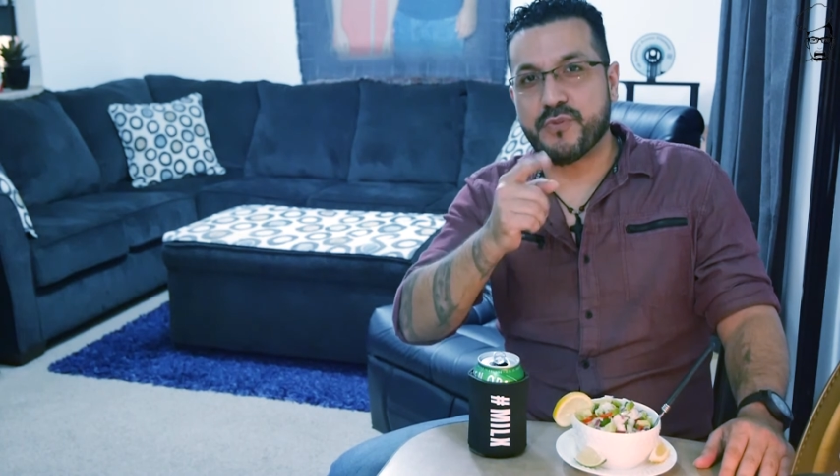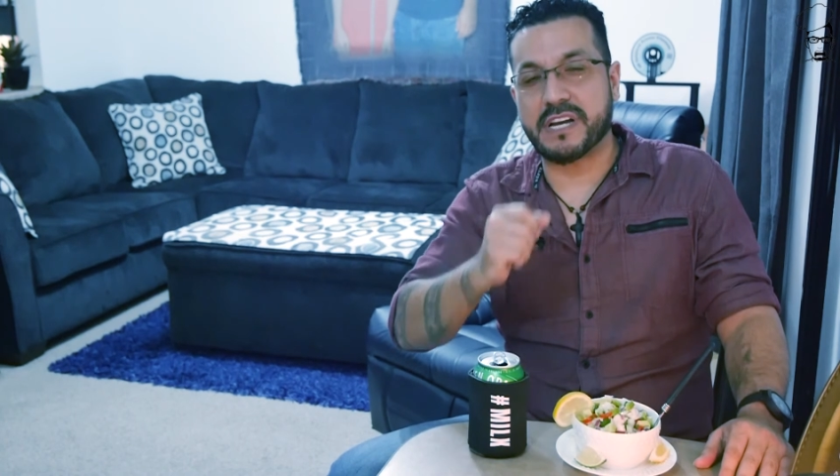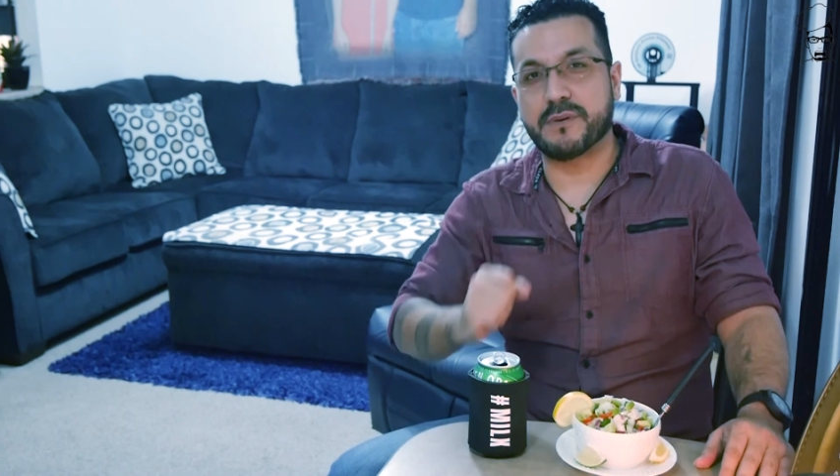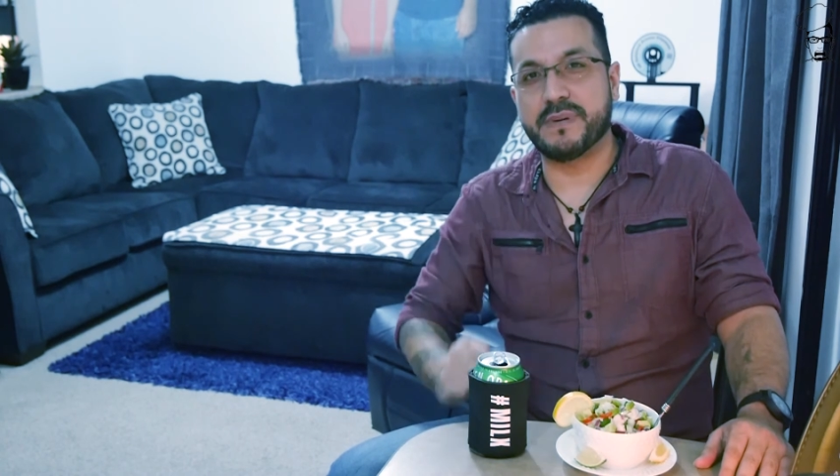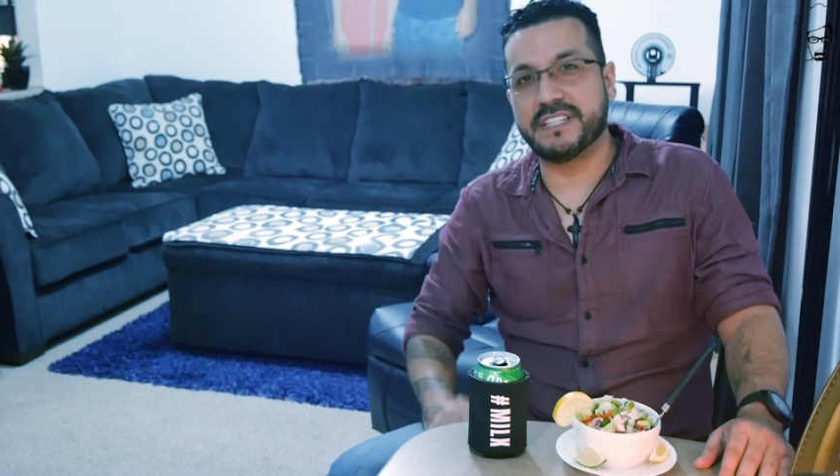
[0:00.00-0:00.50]

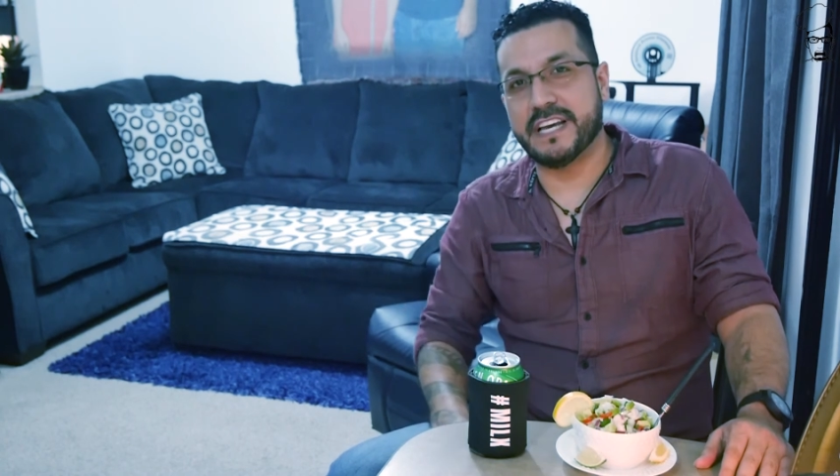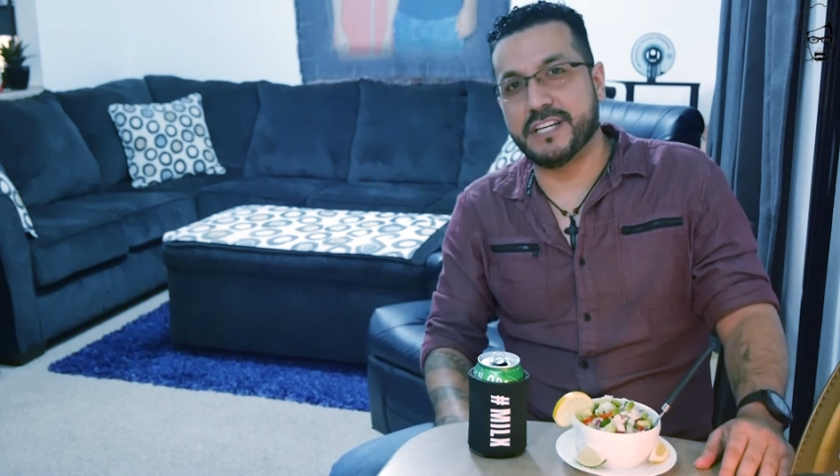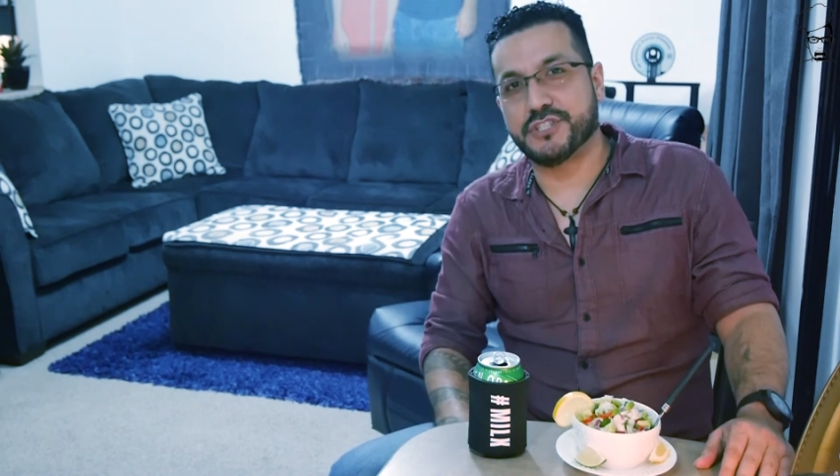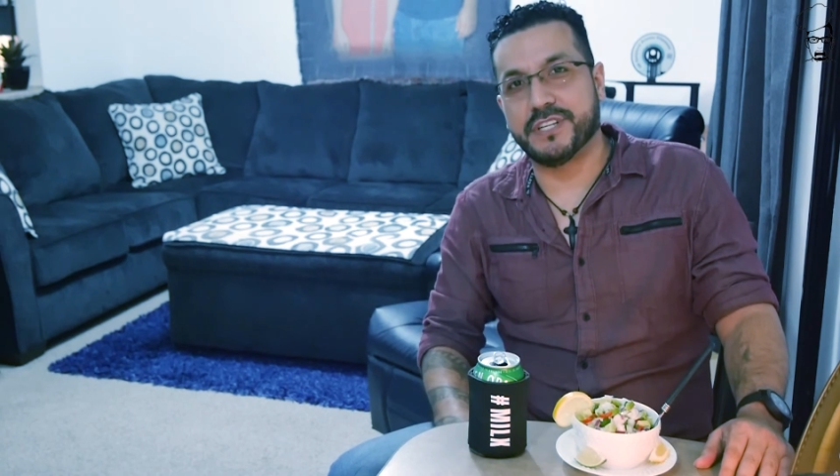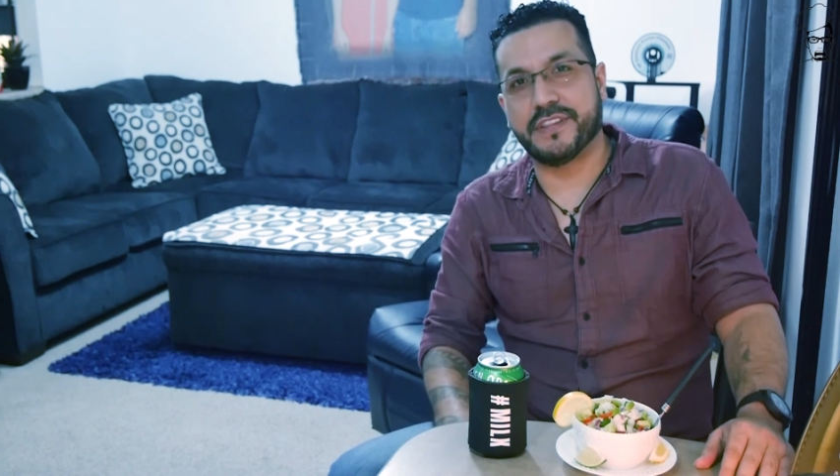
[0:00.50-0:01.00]

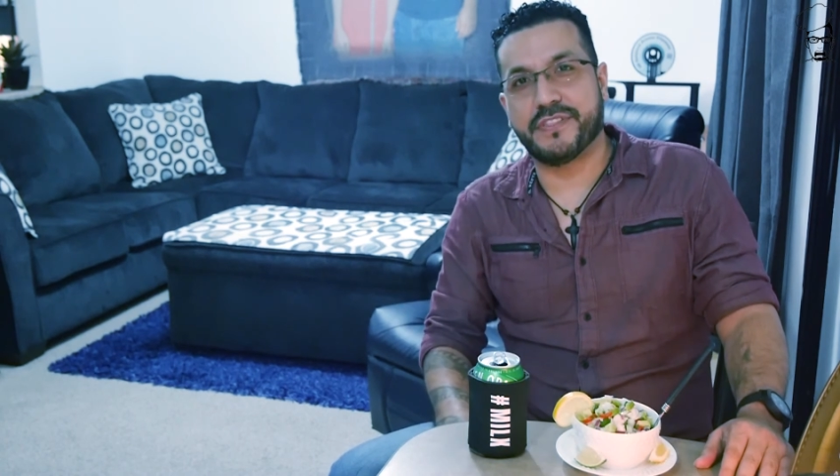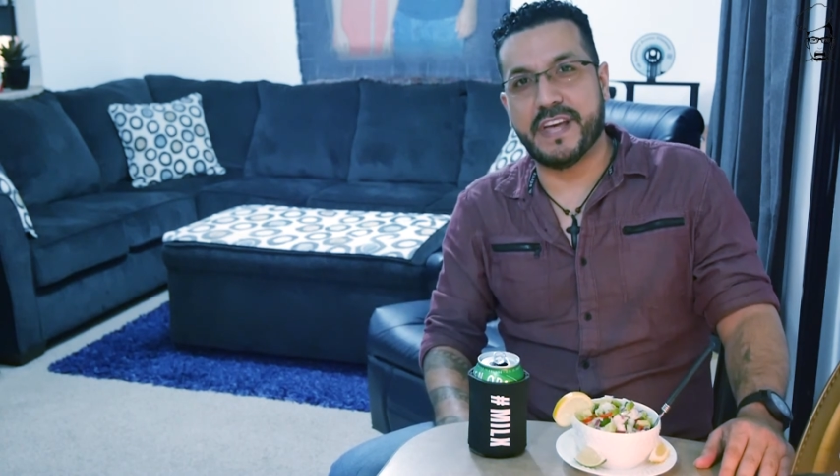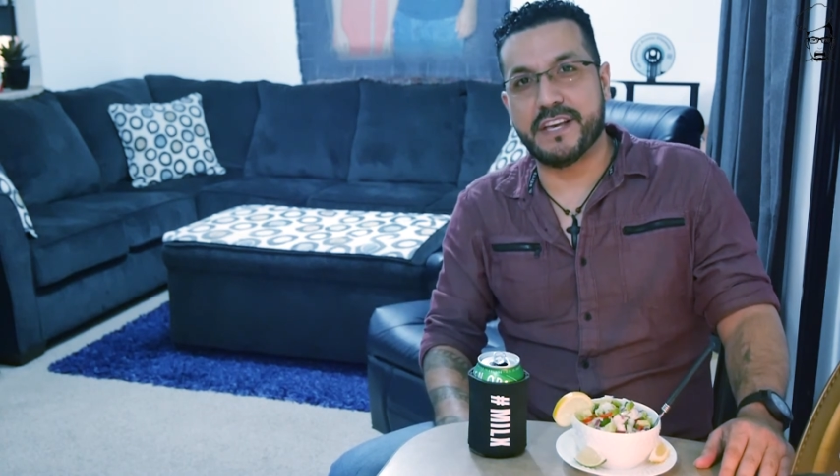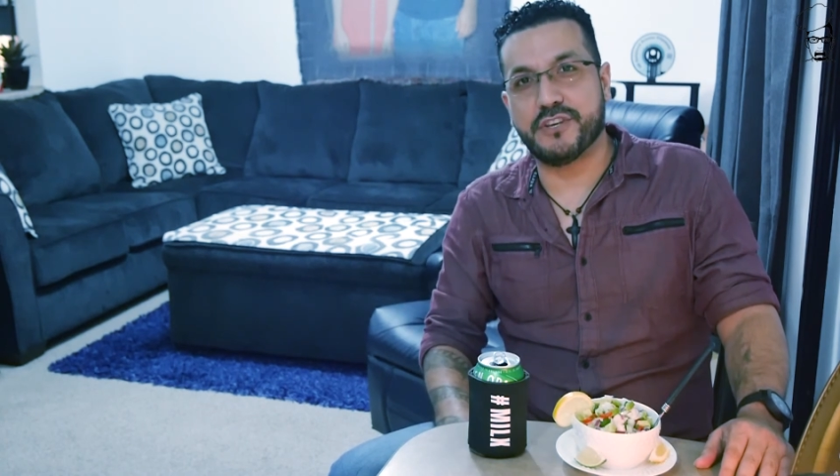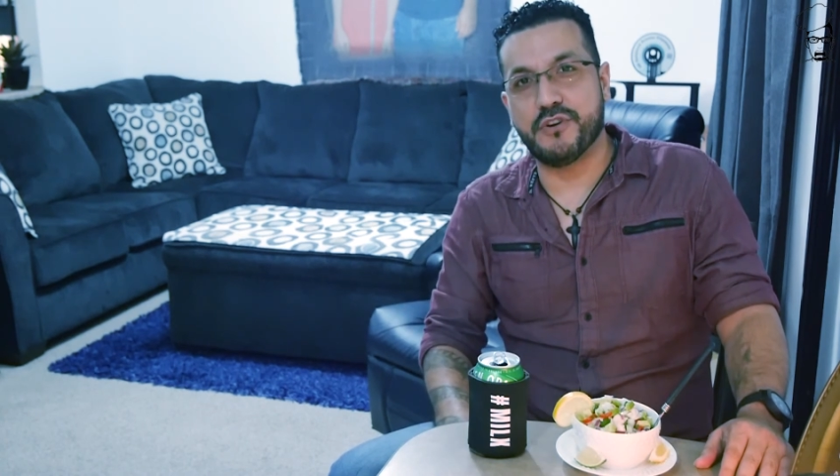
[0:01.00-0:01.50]
recommendation.
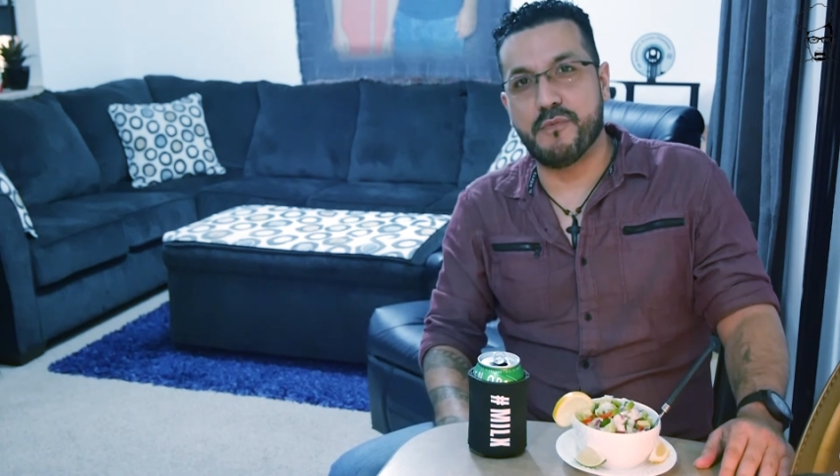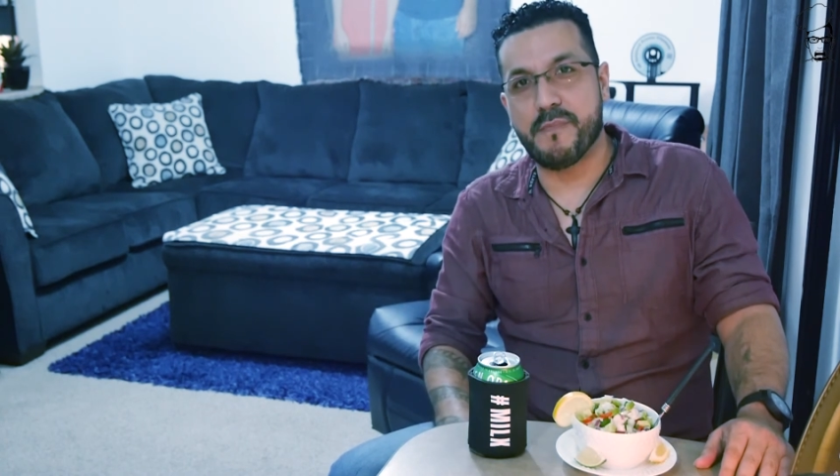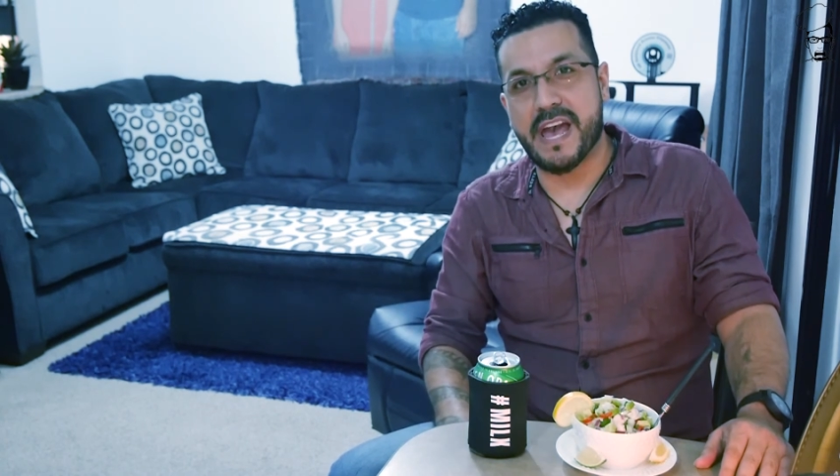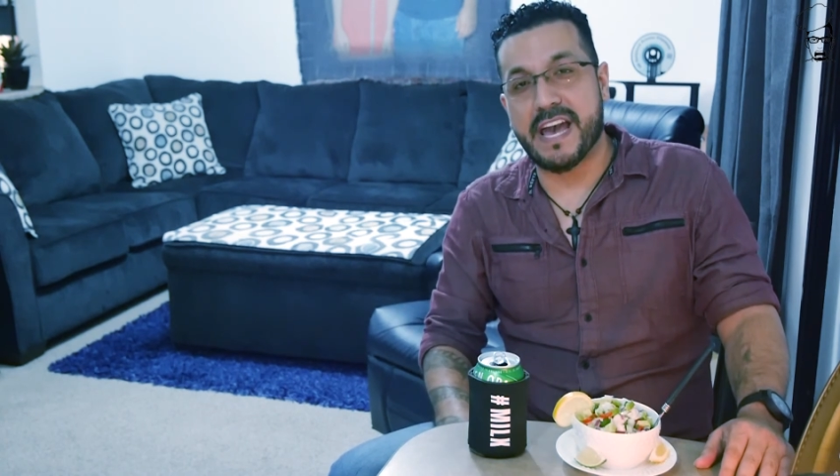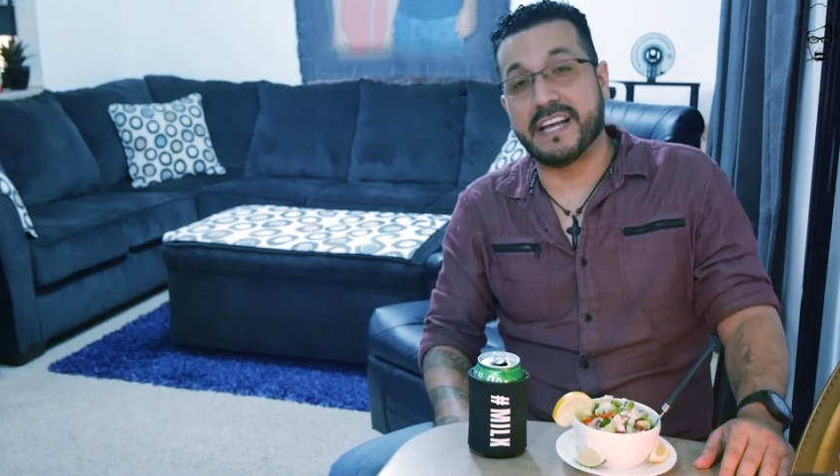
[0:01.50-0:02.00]
Thank you,
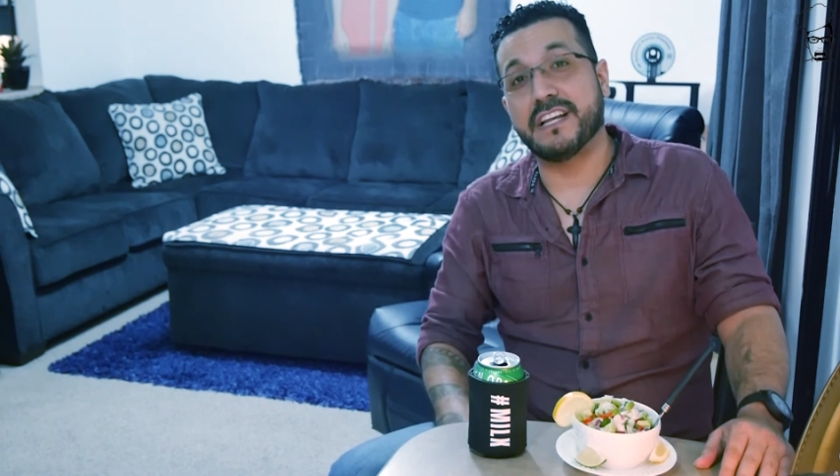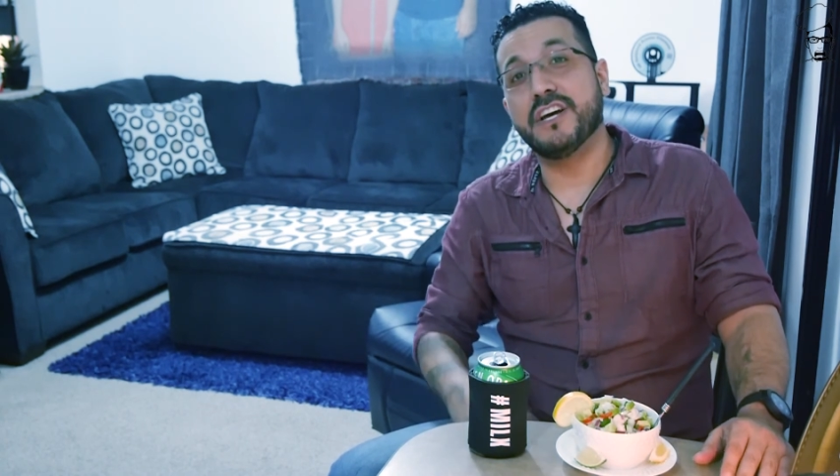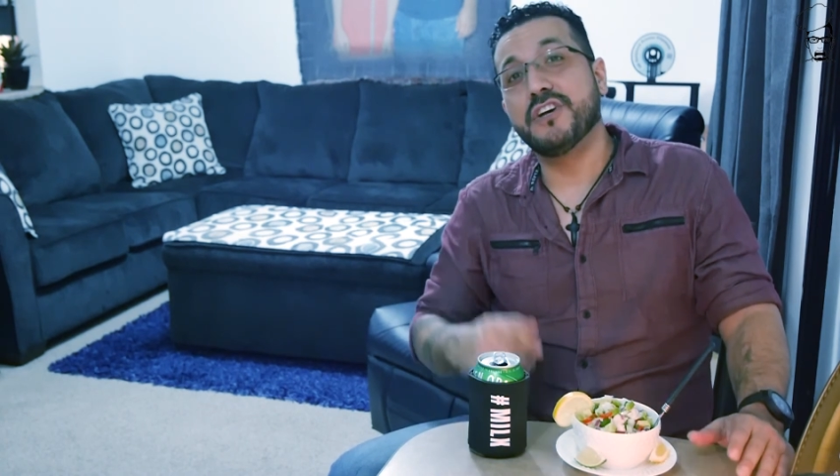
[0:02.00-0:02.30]
Matt.